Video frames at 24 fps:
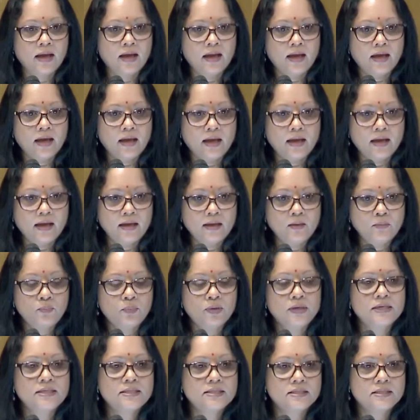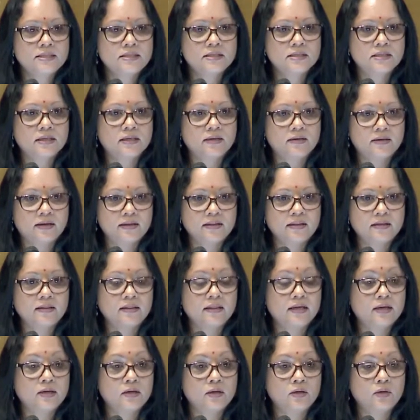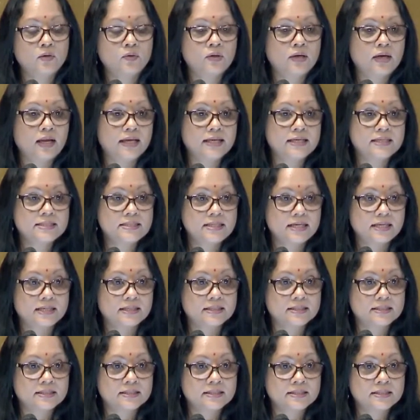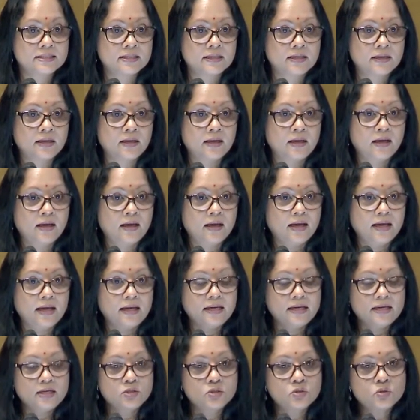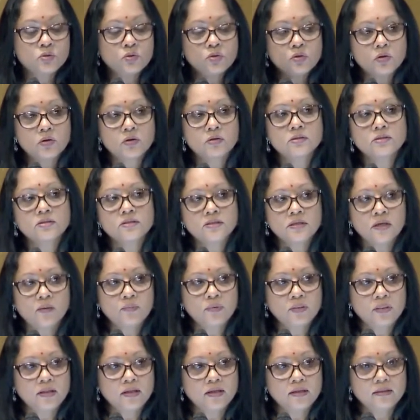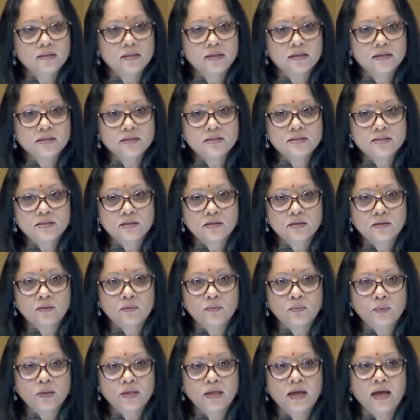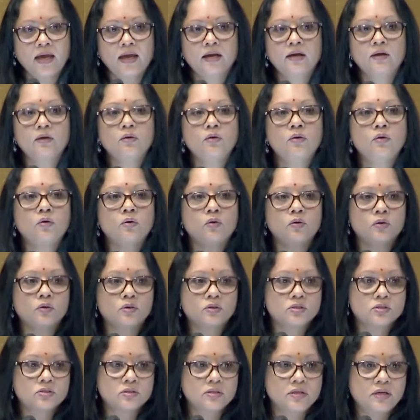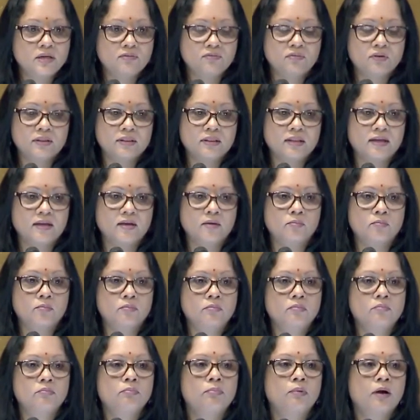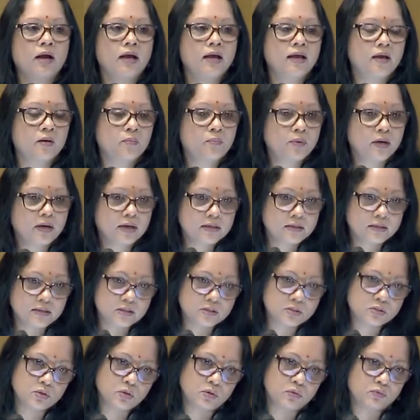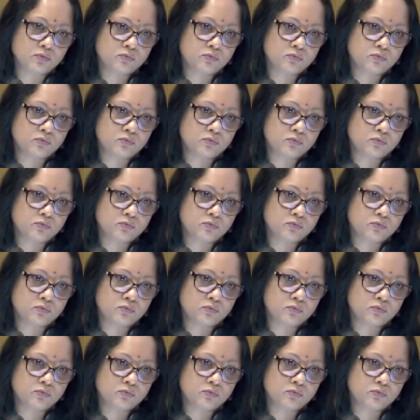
a printed rather than an online test. And it's not something that we had not given them prior practice of.